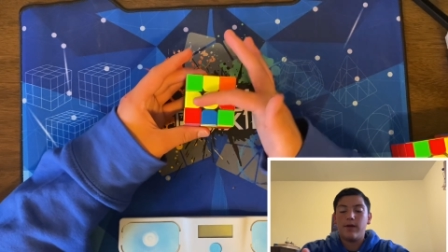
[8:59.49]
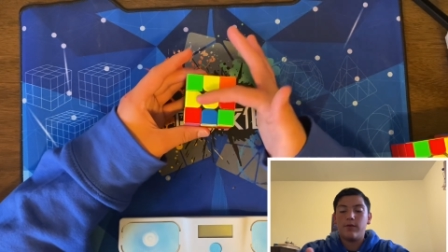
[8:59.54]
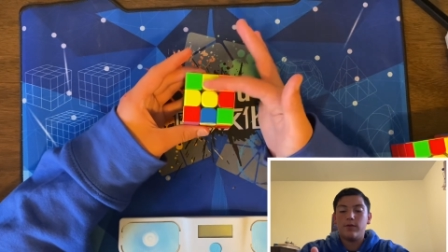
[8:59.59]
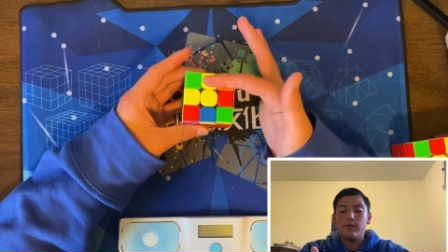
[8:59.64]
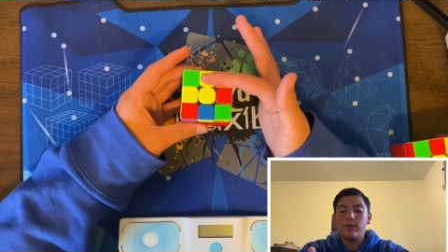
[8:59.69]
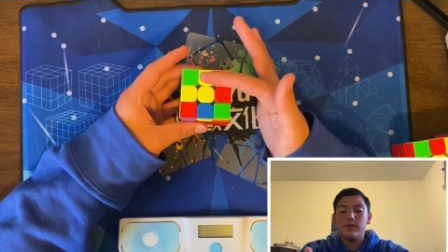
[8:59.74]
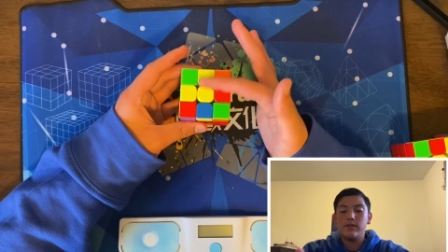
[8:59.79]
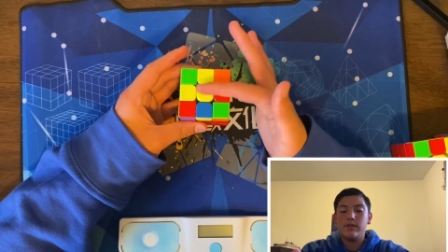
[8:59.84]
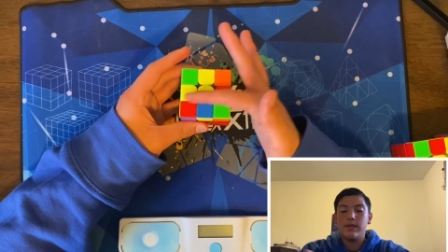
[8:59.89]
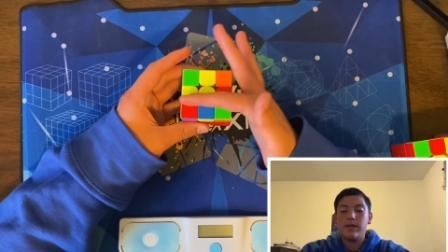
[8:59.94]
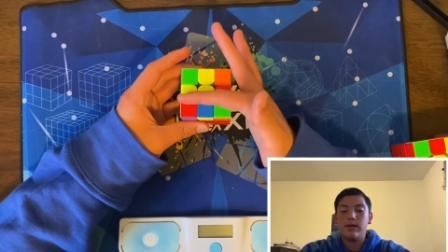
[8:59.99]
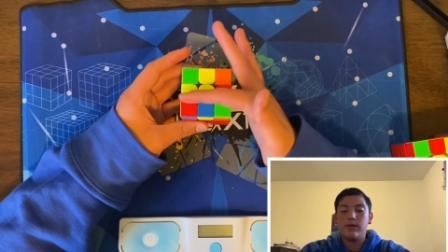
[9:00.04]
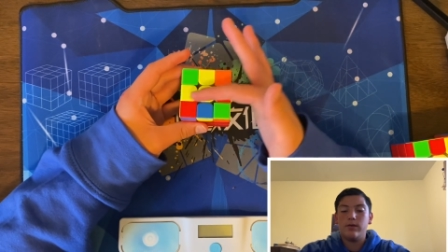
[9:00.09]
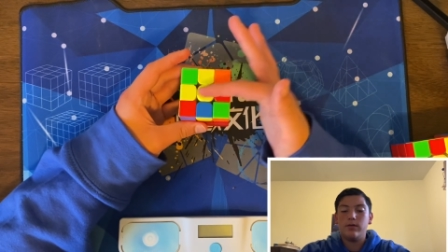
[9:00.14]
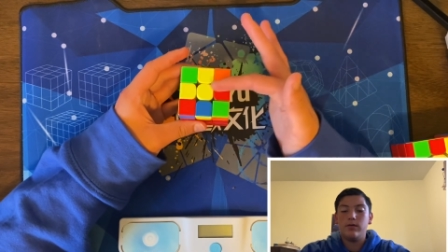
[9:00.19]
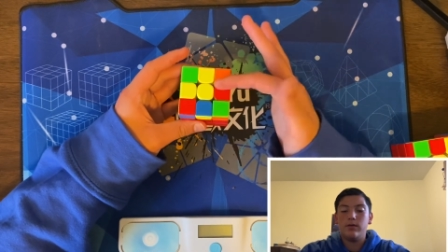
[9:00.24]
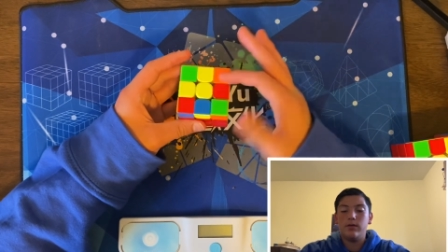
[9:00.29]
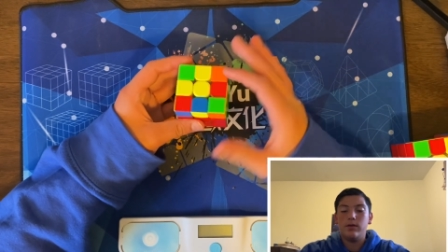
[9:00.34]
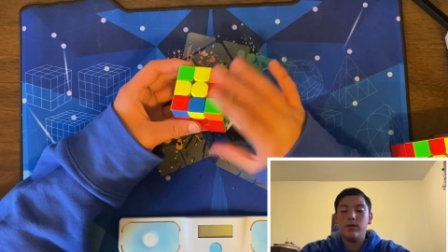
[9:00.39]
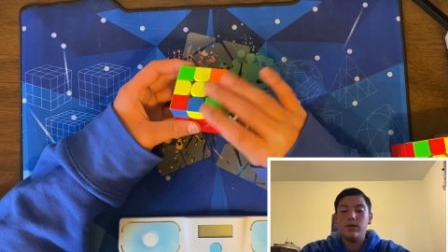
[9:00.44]
backwards
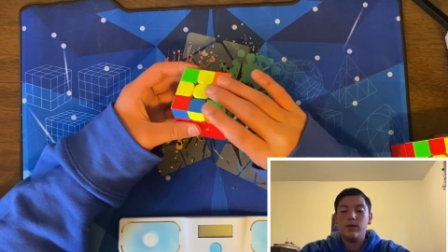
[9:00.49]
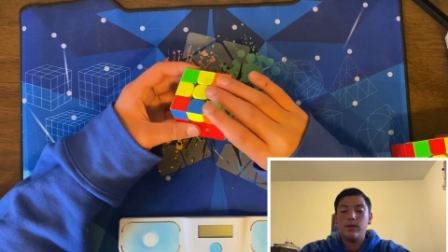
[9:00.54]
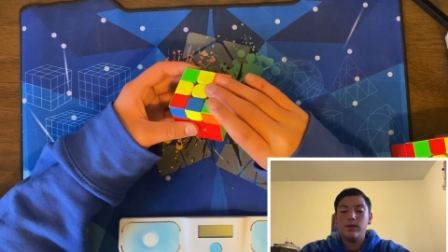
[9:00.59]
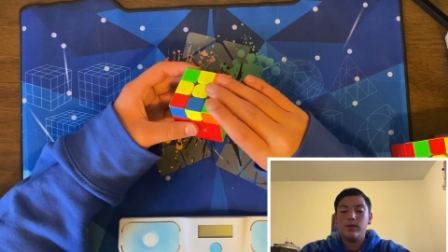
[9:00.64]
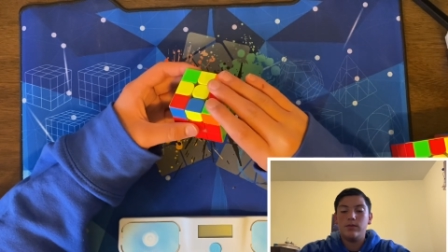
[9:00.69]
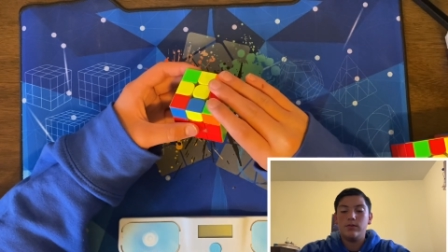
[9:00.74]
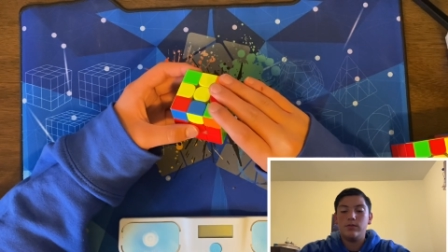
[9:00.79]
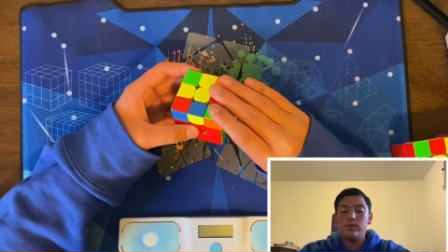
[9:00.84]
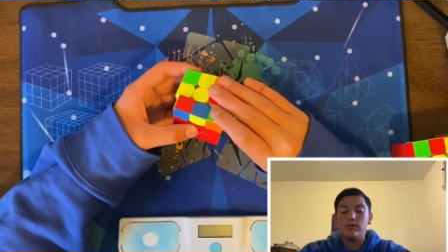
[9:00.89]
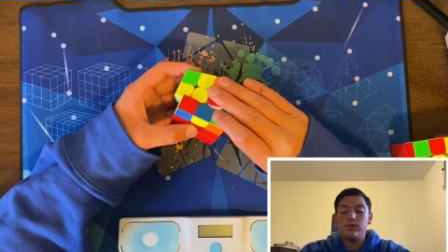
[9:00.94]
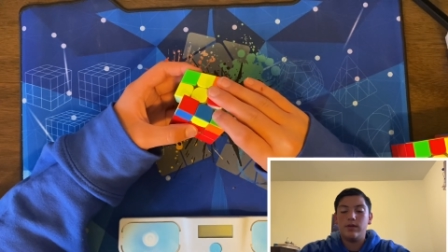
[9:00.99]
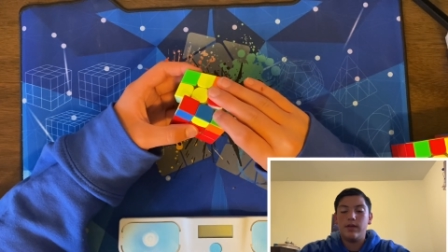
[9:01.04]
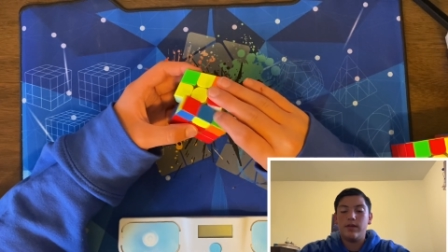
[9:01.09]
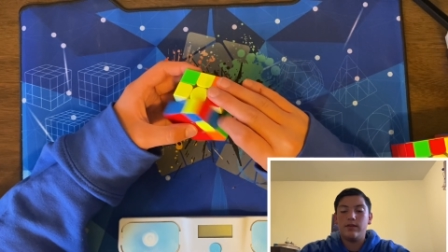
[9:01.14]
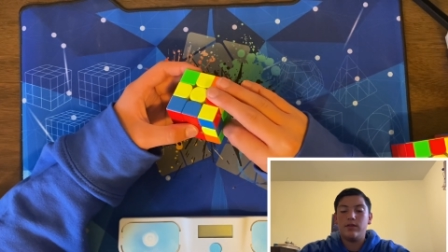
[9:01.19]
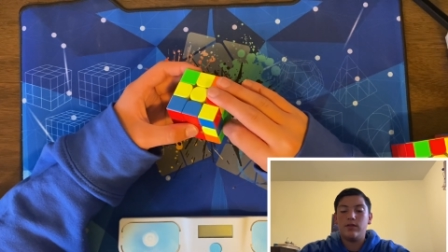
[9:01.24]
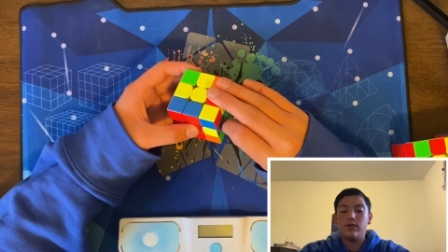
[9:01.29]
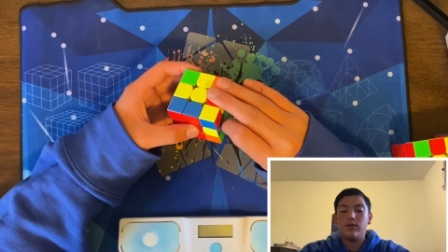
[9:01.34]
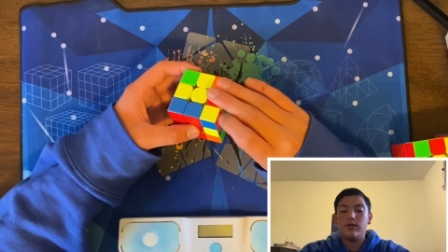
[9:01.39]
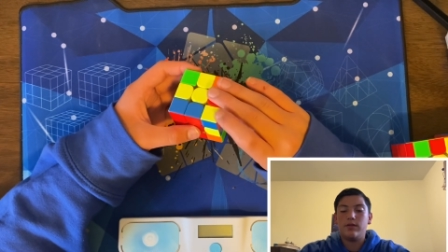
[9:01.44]
L,
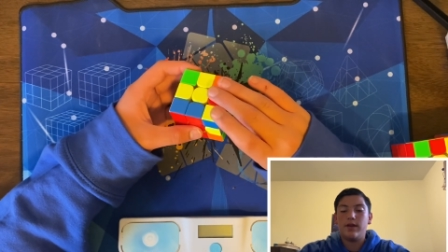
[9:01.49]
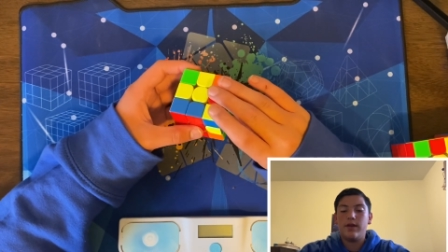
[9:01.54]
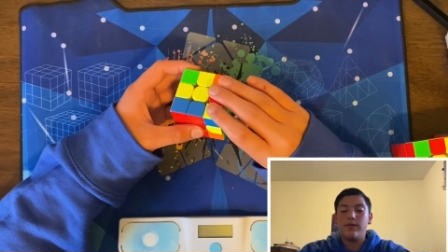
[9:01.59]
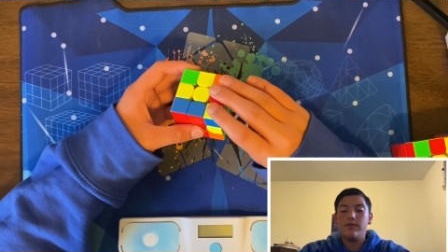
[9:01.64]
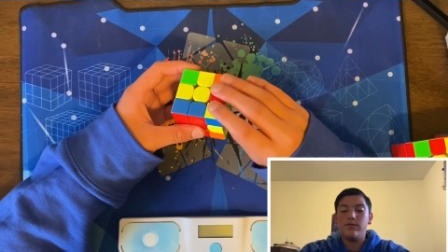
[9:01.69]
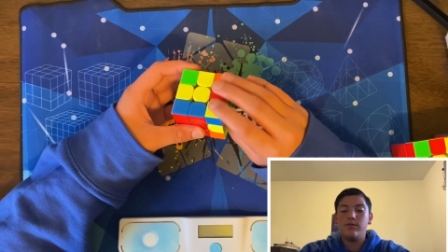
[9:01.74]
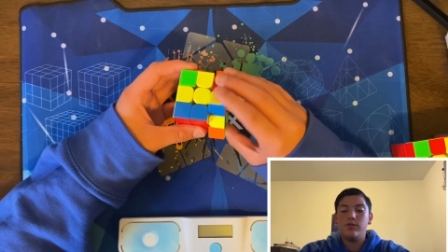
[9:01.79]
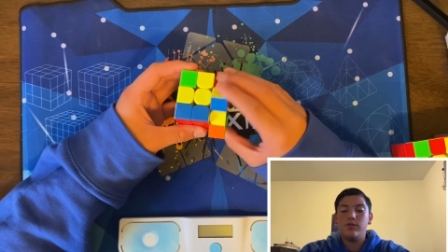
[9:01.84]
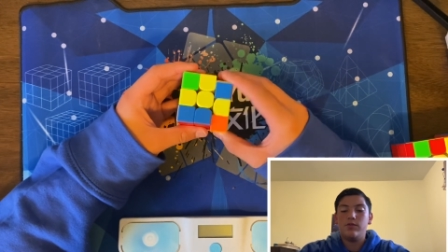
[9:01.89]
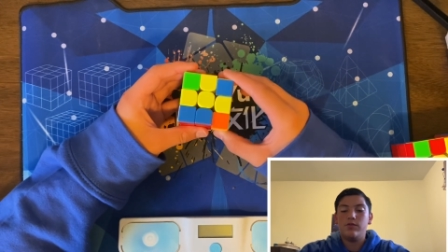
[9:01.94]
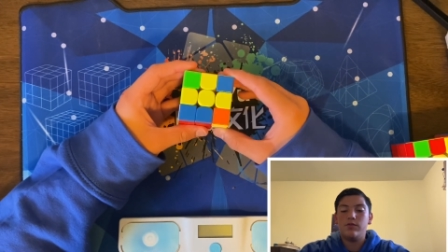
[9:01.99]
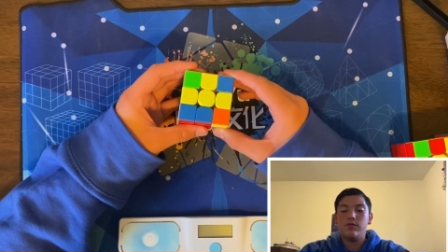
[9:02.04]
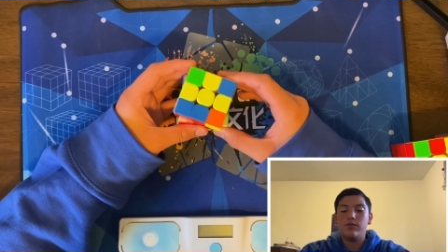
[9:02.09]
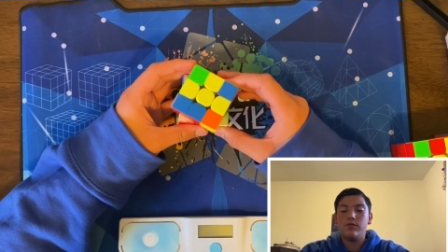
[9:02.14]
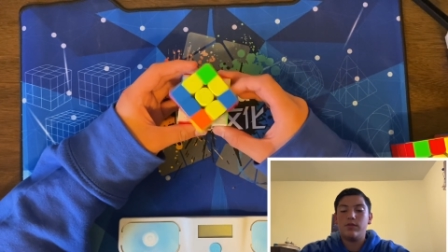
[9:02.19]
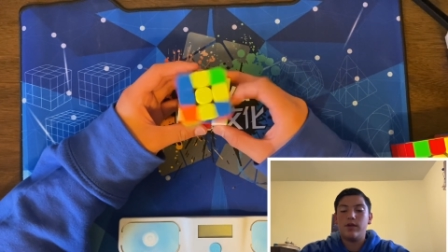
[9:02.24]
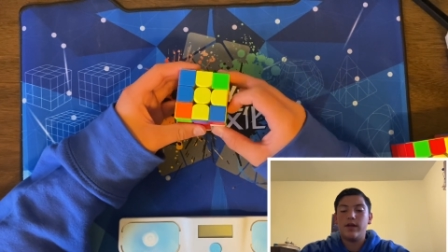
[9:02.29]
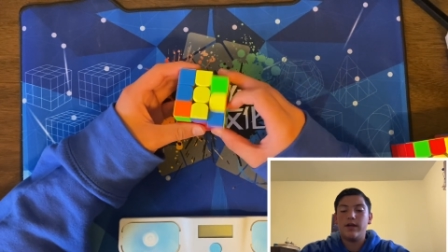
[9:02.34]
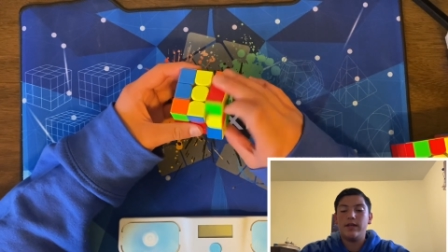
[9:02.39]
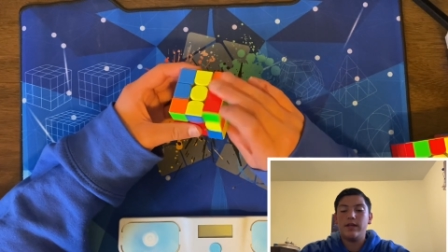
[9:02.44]
do another F
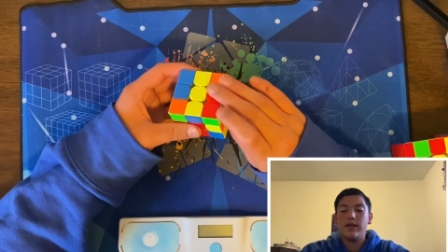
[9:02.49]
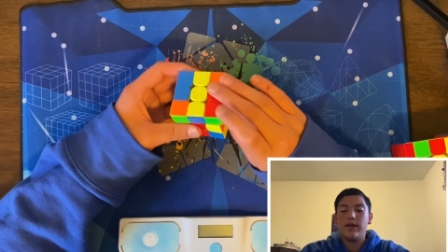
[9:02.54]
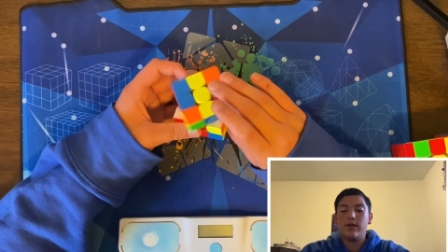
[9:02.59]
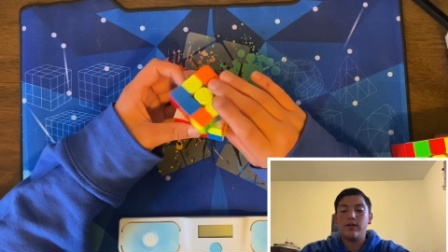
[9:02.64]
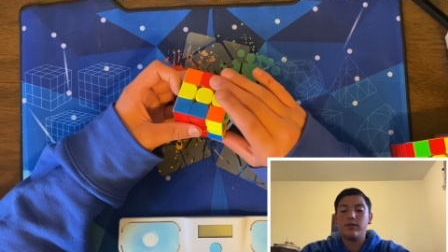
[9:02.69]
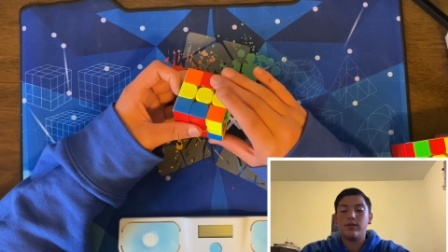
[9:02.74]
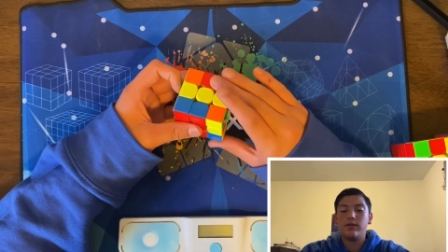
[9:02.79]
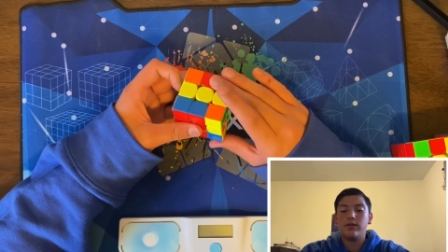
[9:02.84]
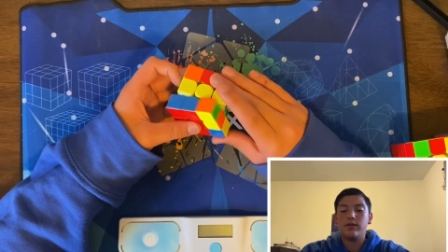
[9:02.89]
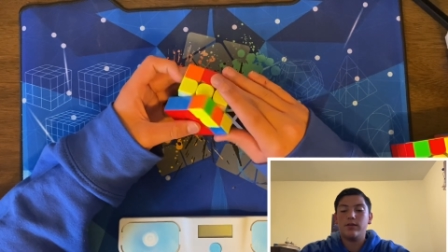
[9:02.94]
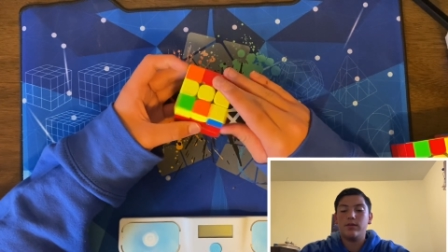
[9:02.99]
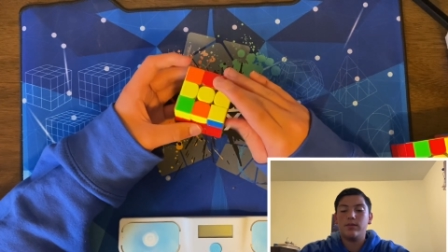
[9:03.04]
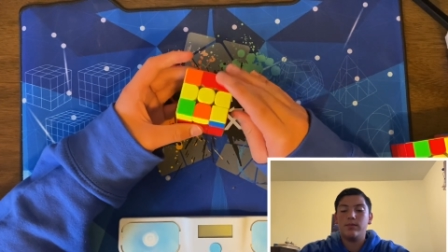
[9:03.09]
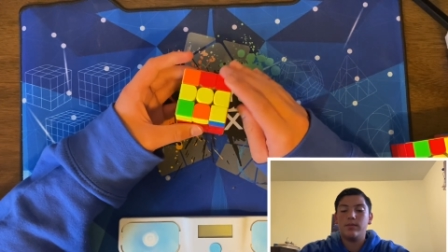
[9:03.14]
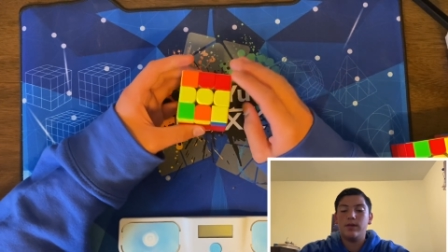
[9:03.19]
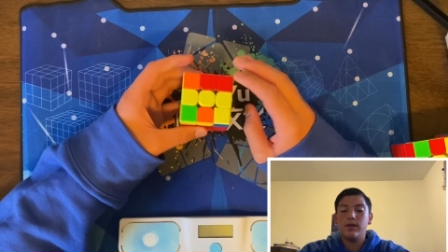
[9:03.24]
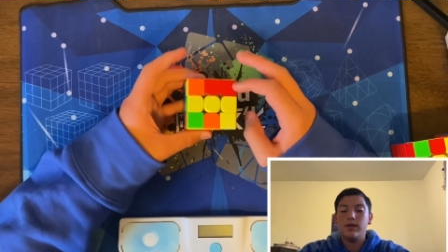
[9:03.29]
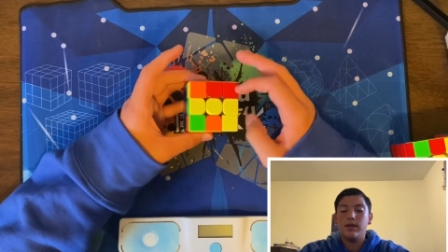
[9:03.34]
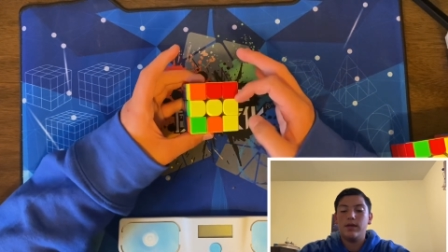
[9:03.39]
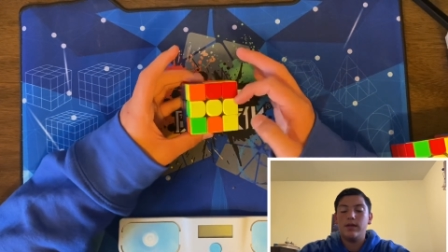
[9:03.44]
move, righty
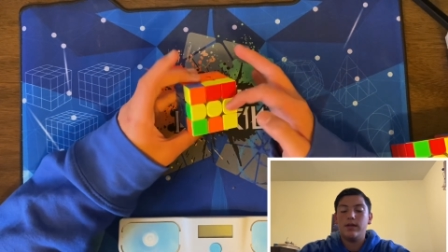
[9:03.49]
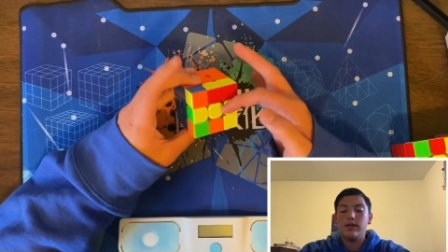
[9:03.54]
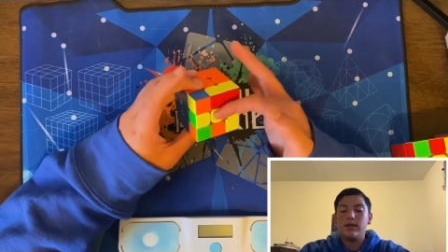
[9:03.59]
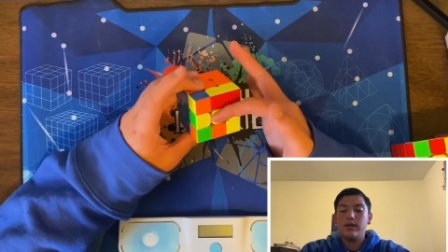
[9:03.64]
algorithm,